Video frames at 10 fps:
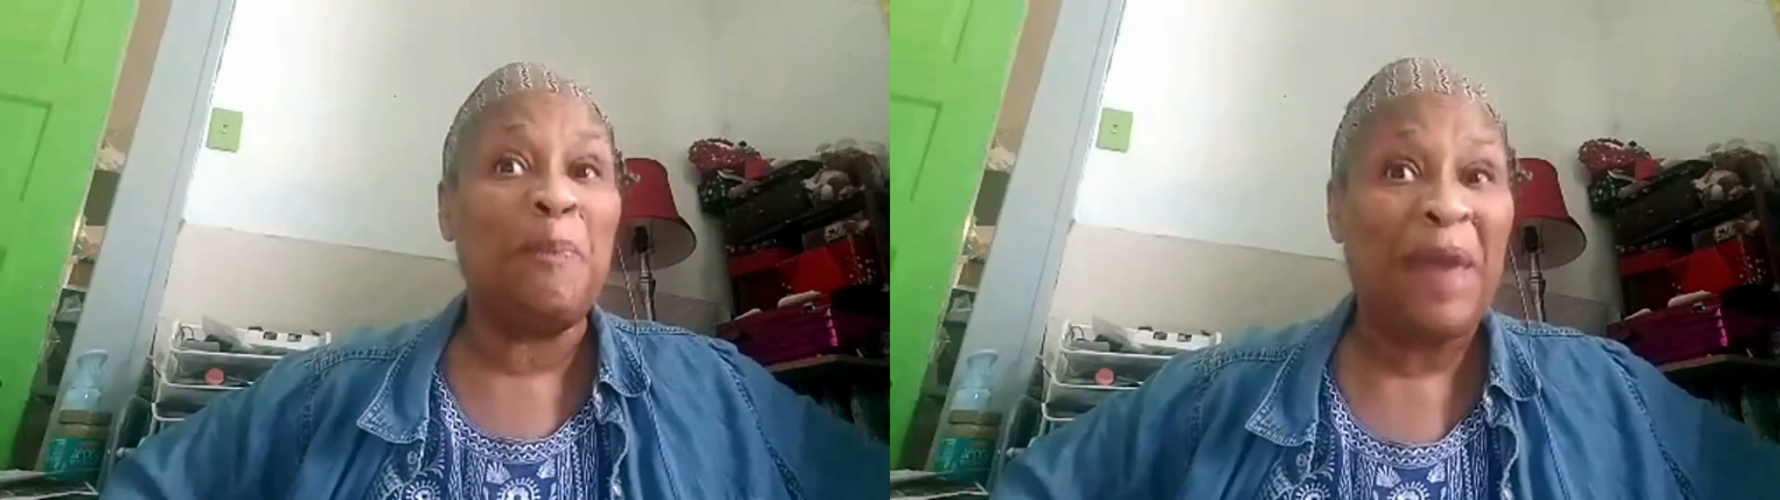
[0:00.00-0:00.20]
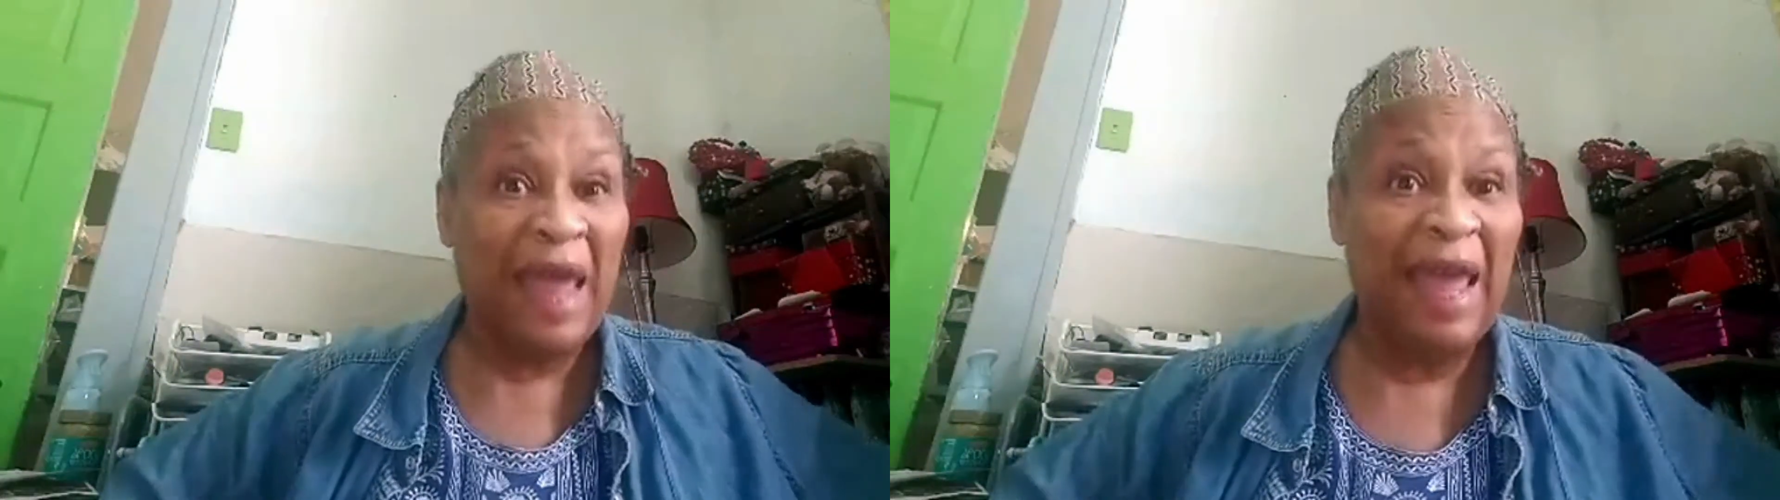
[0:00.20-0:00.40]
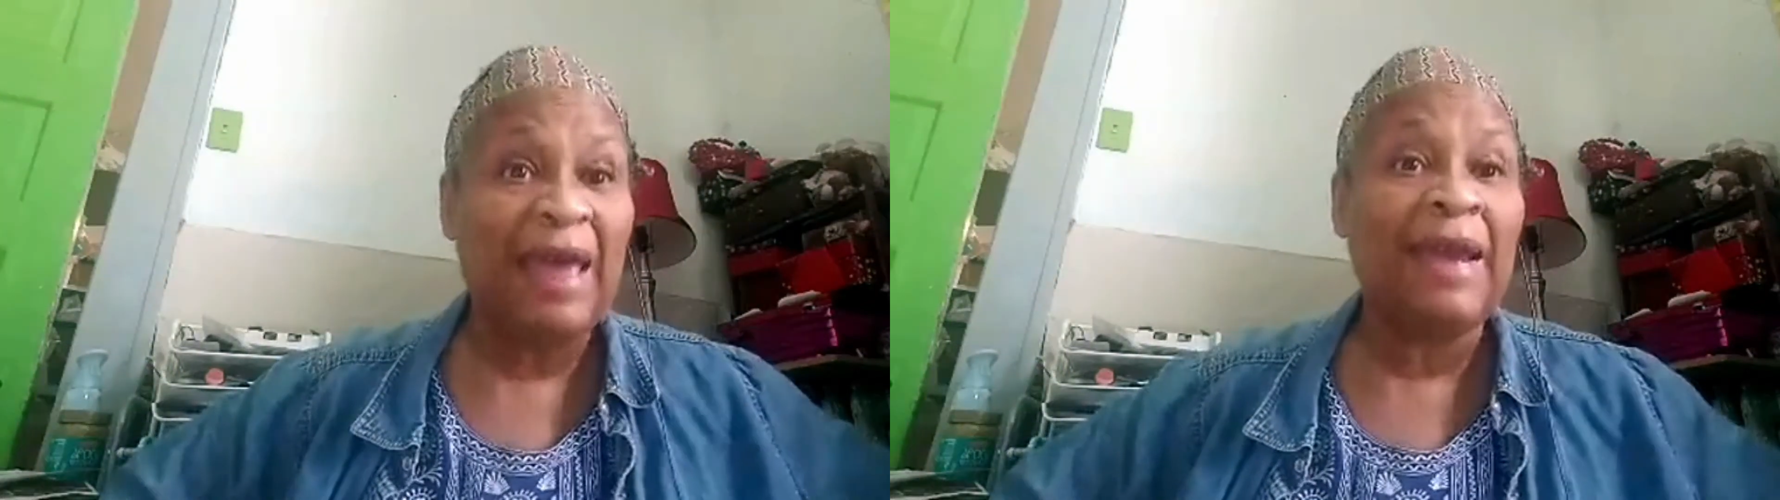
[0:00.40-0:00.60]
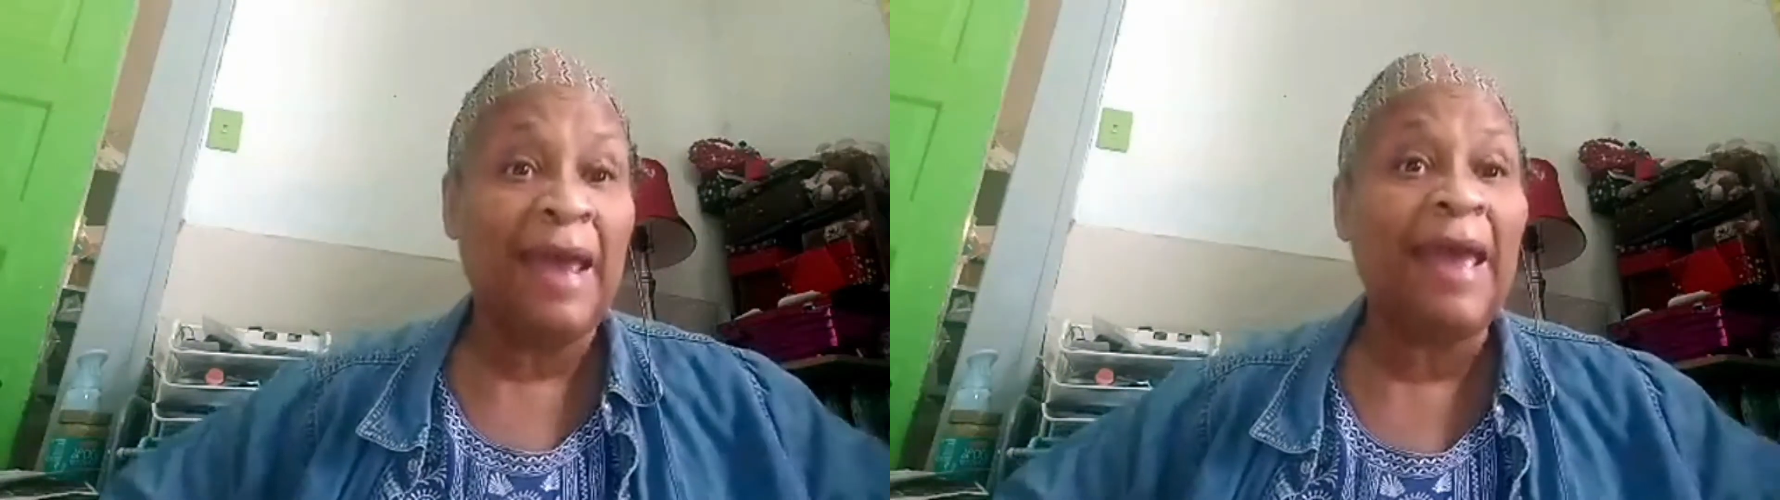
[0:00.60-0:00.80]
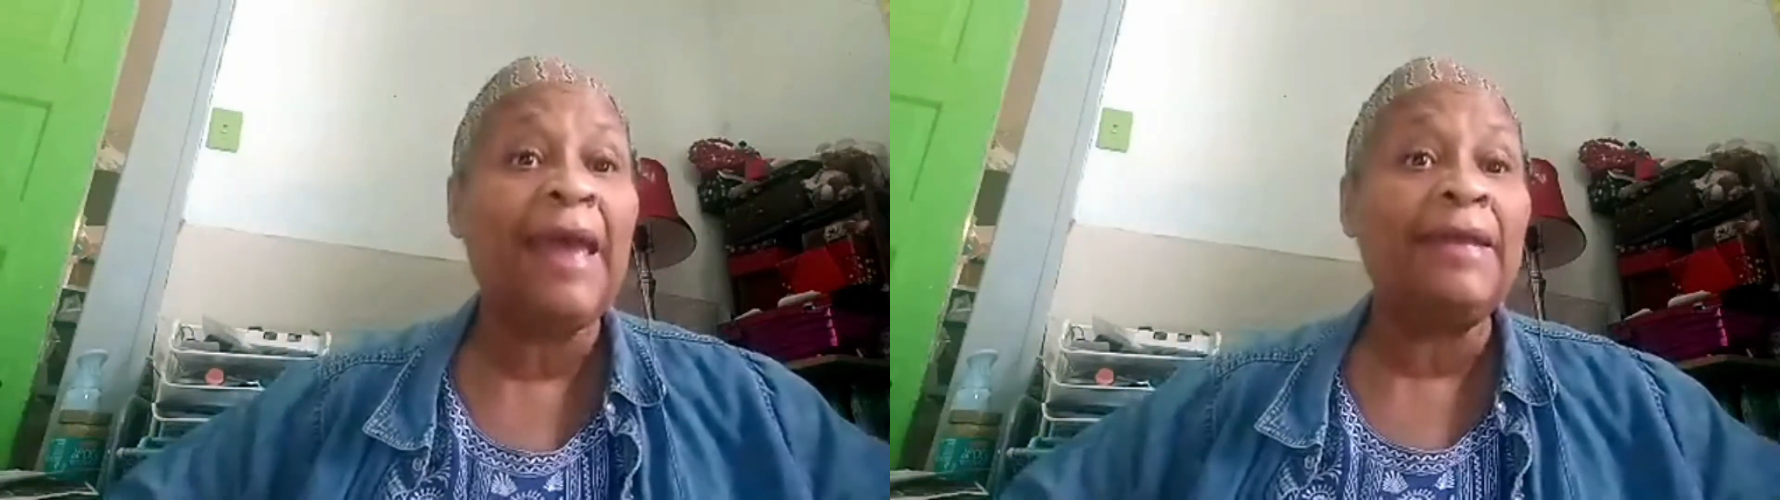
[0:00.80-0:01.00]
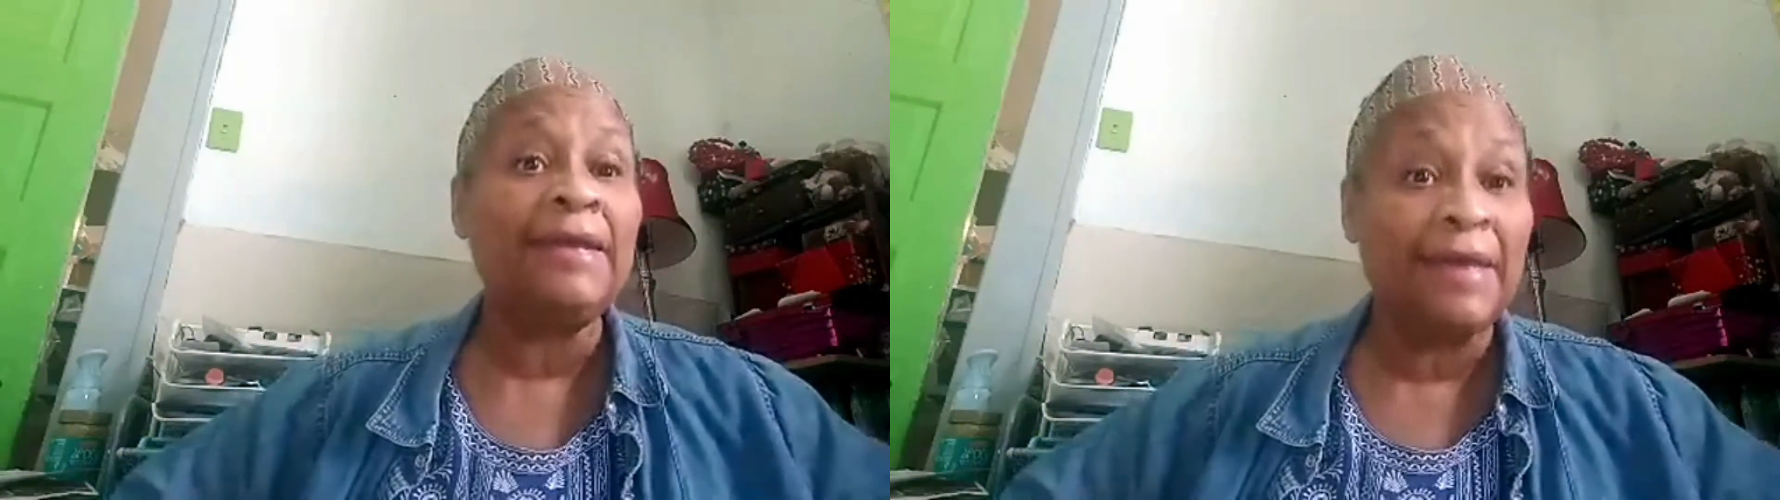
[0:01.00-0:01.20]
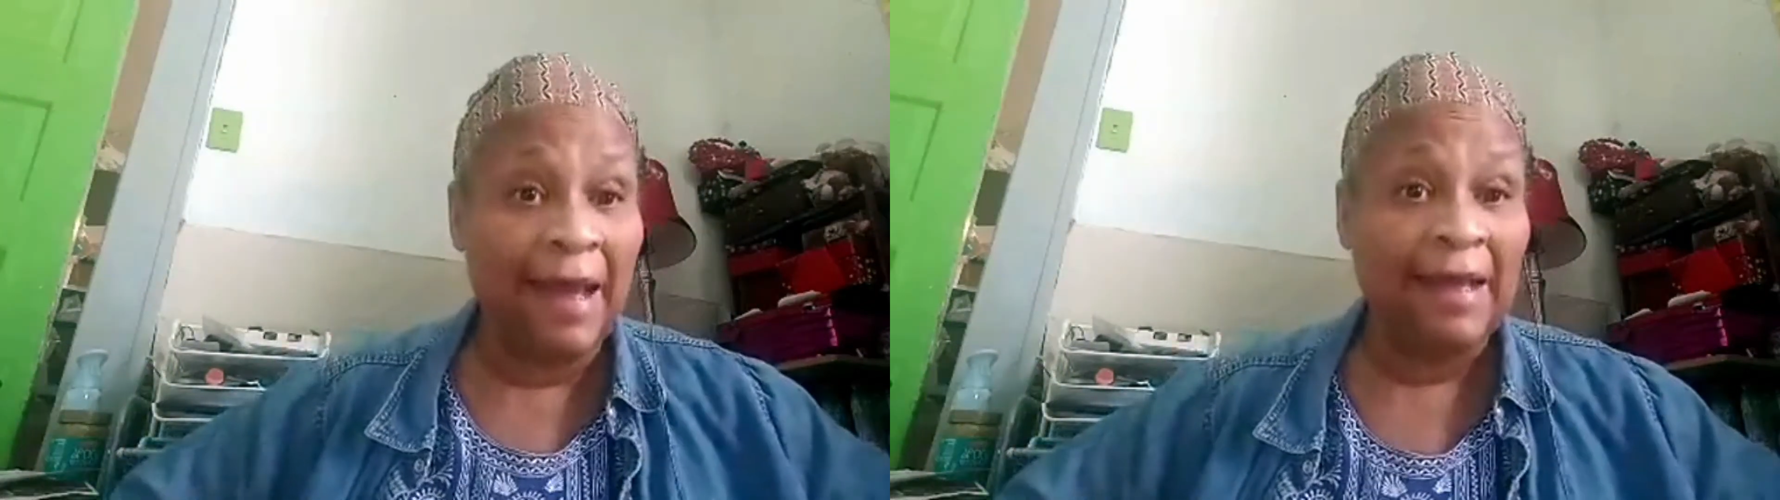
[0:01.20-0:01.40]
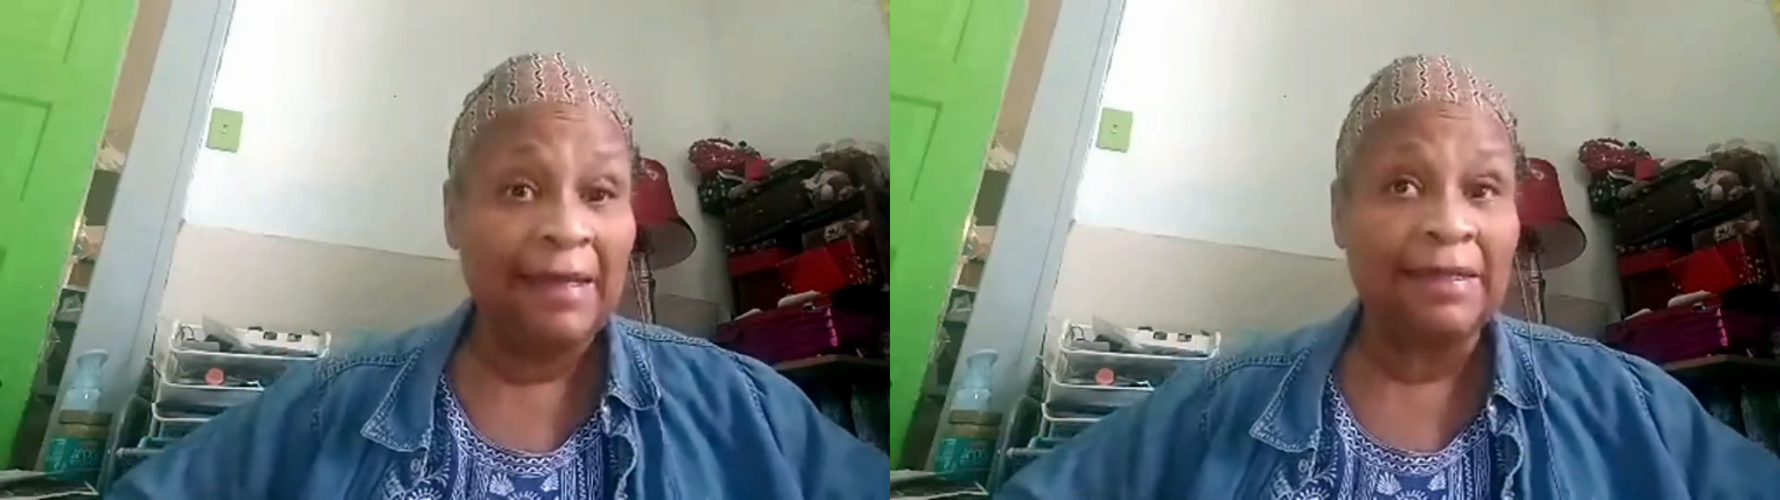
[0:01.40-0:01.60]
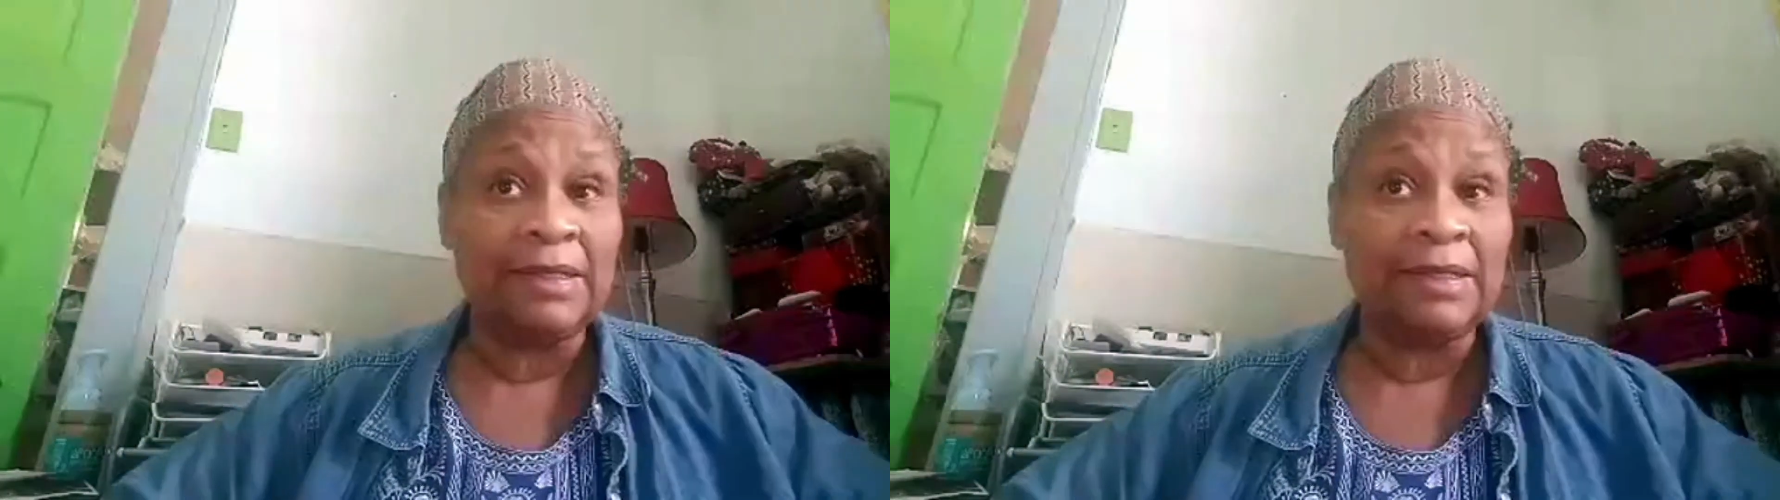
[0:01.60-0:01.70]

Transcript: bed at night.